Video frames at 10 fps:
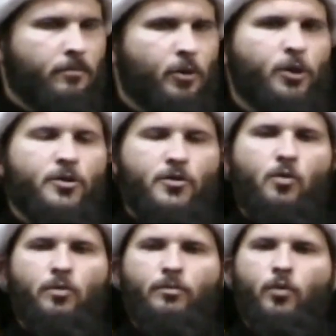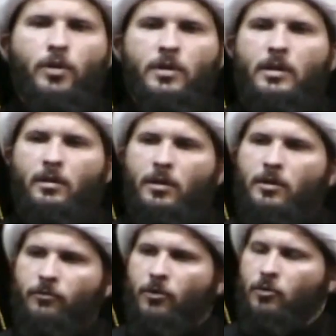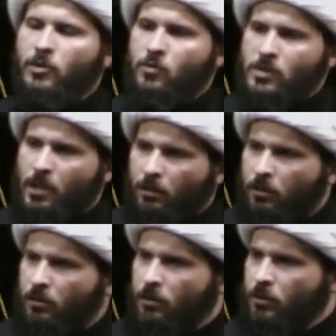It is so important that the lady Fatima Zahra